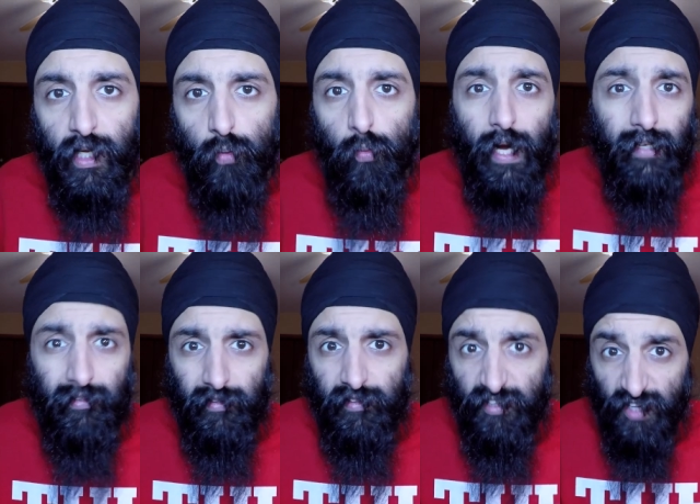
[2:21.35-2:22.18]
and why
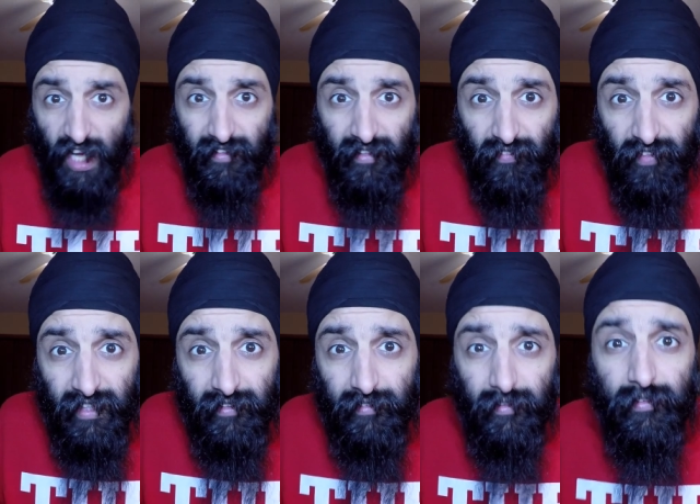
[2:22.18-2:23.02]
such thoughts even
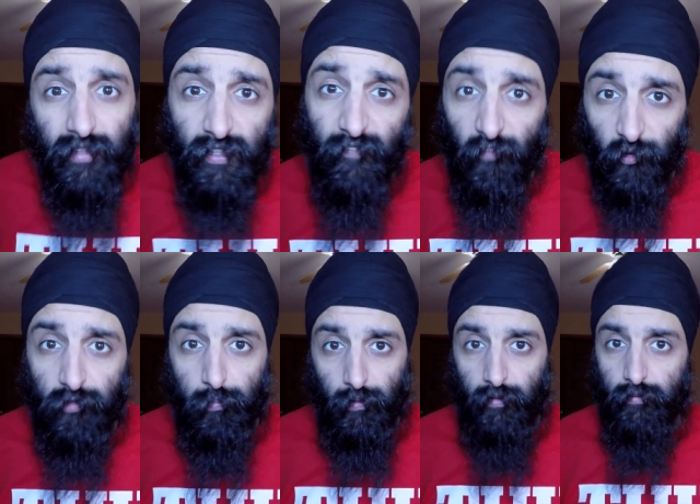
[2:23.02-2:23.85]
exist in the
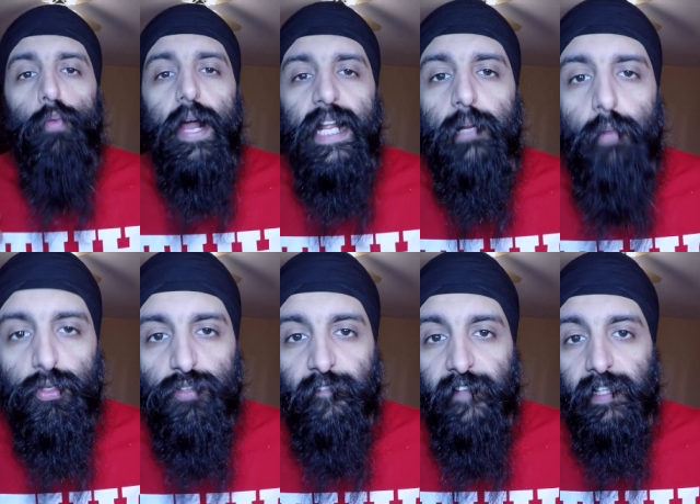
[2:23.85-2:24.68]
first place. Writing
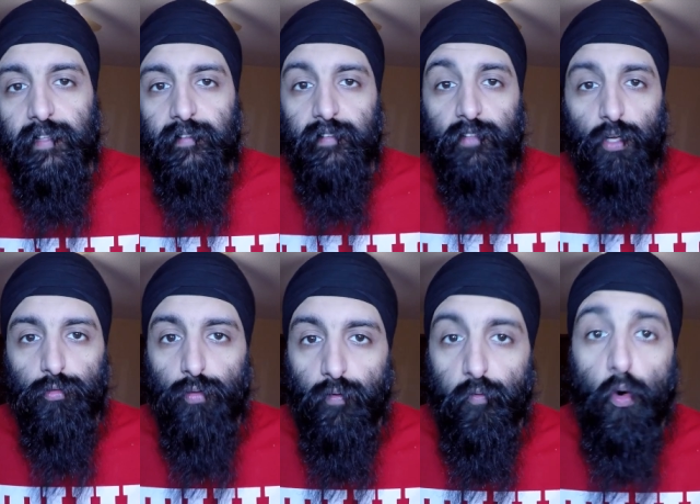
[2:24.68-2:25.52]
about your feelings is
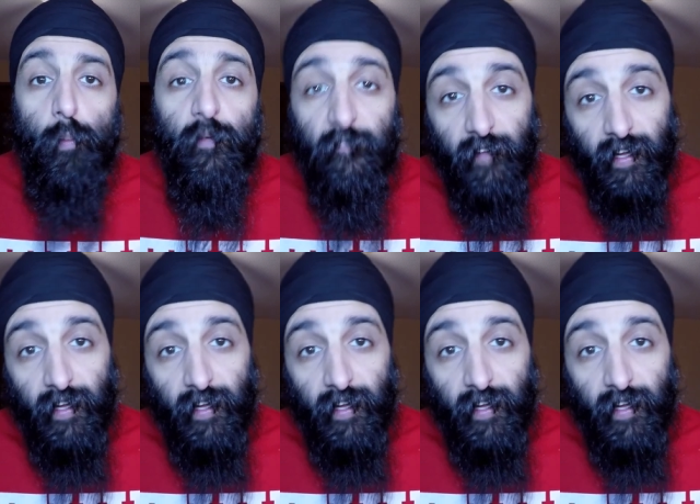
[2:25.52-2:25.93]
also a form of